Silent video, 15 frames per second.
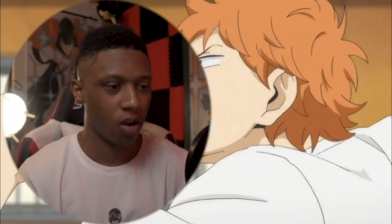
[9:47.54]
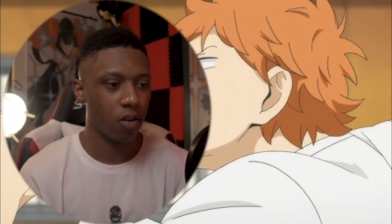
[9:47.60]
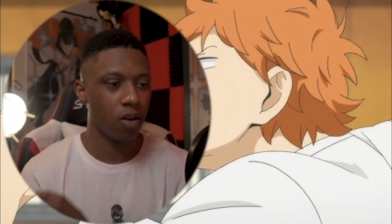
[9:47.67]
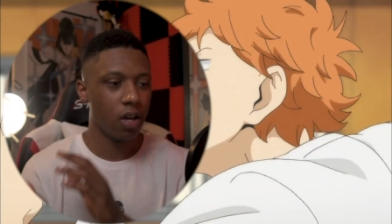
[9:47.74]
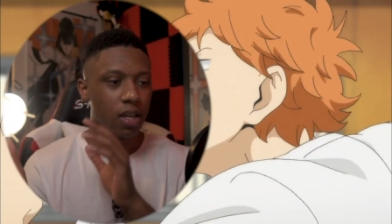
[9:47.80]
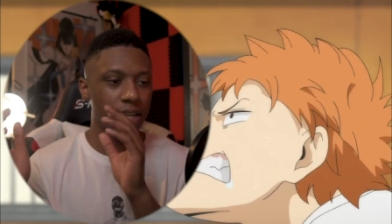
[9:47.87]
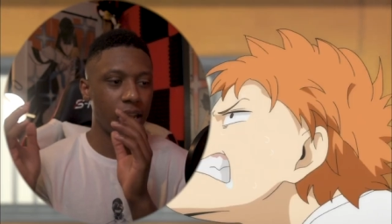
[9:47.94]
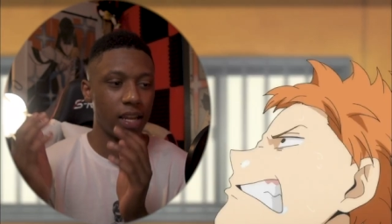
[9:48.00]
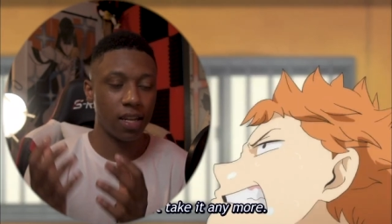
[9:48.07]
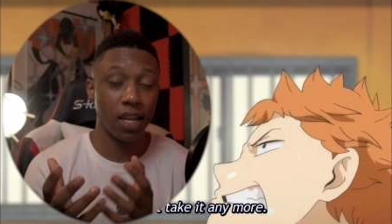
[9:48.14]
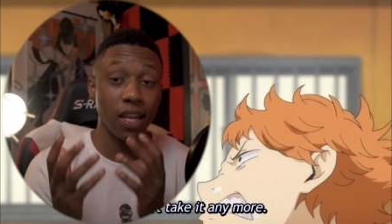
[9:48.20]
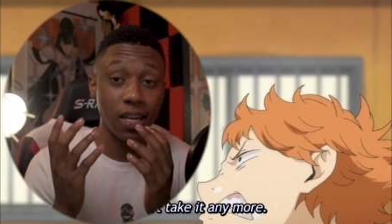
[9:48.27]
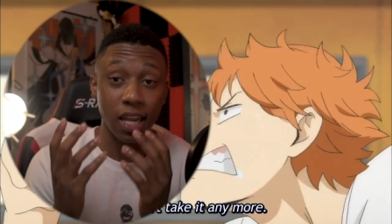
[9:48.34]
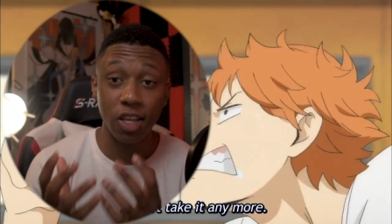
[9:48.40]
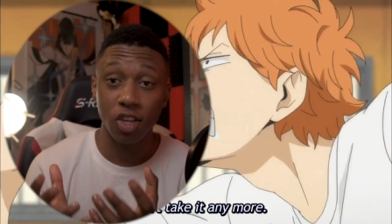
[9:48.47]
bro.
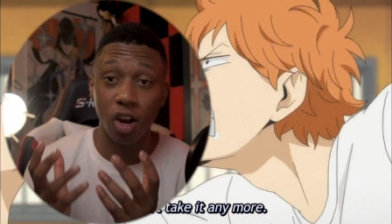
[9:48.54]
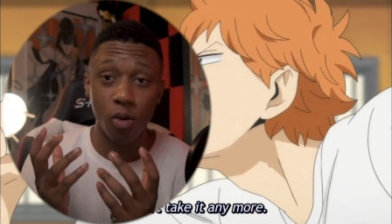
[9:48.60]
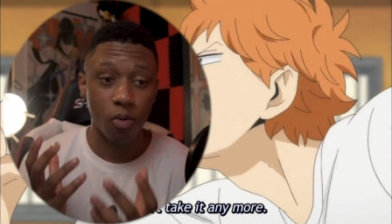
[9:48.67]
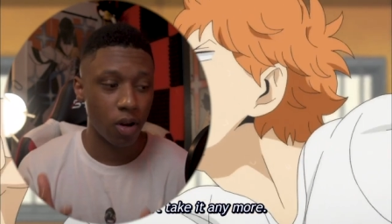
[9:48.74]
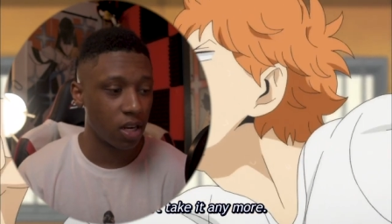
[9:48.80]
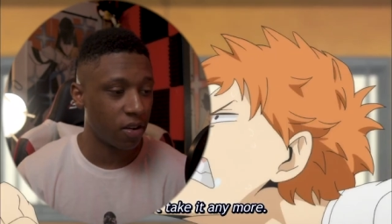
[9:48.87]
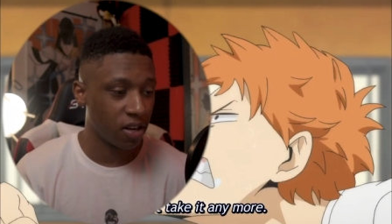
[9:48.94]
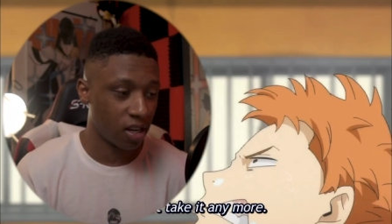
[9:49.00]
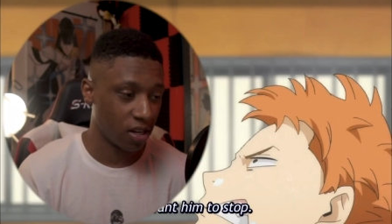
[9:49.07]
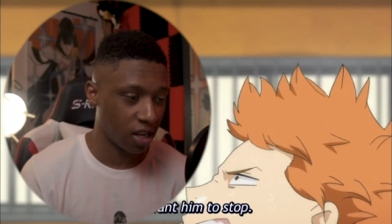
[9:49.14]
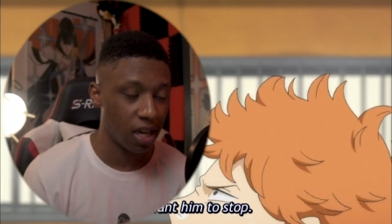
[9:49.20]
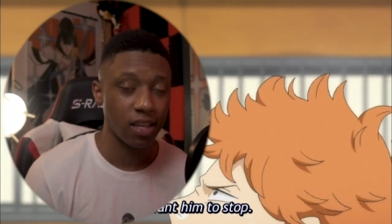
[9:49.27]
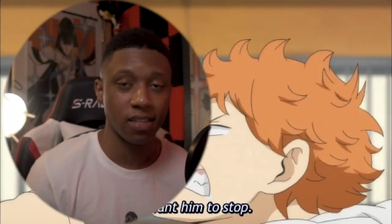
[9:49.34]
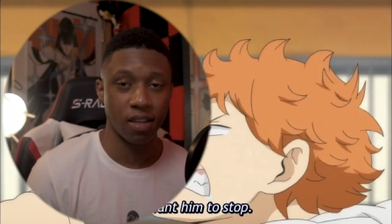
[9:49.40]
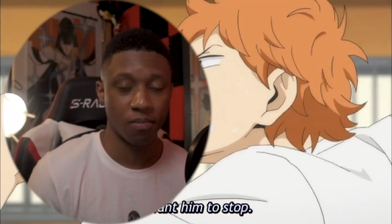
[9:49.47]
These are one in a
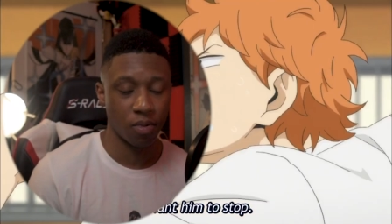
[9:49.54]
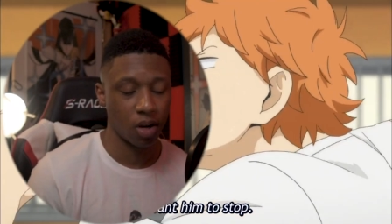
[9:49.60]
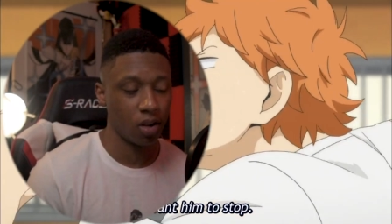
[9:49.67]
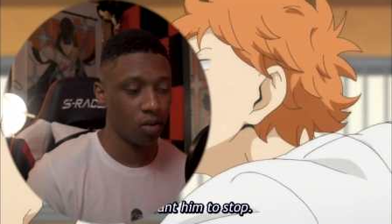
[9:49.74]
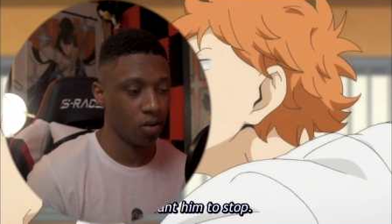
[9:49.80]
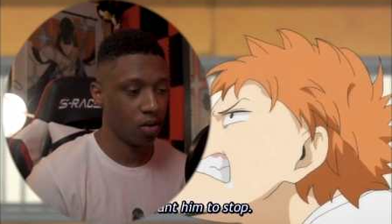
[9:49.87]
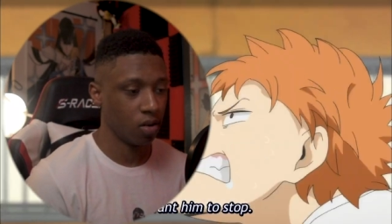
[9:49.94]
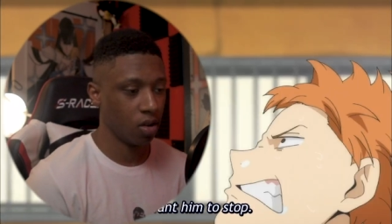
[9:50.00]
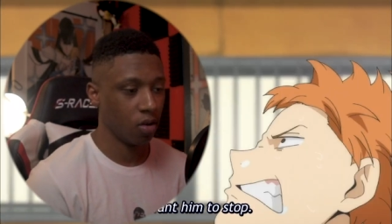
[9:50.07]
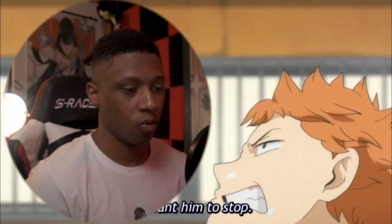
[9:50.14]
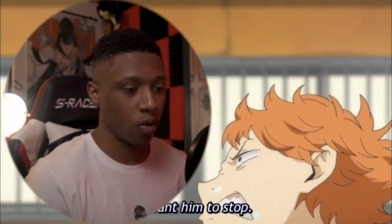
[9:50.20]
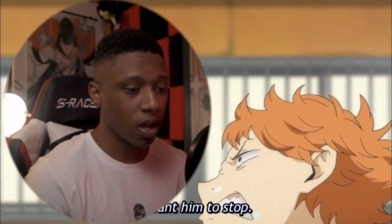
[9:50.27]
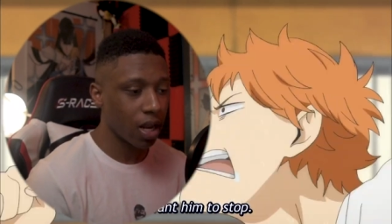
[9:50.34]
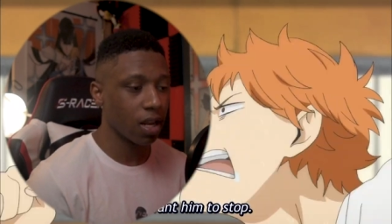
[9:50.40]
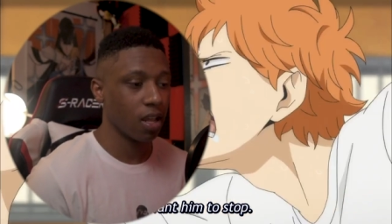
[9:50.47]
dozen, bro.
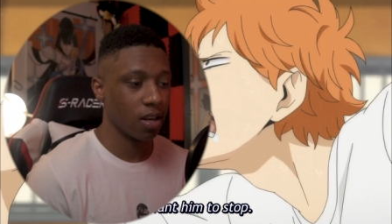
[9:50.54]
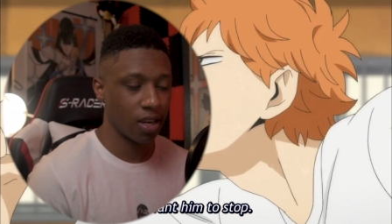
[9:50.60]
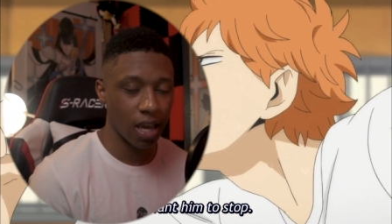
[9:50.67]
One in a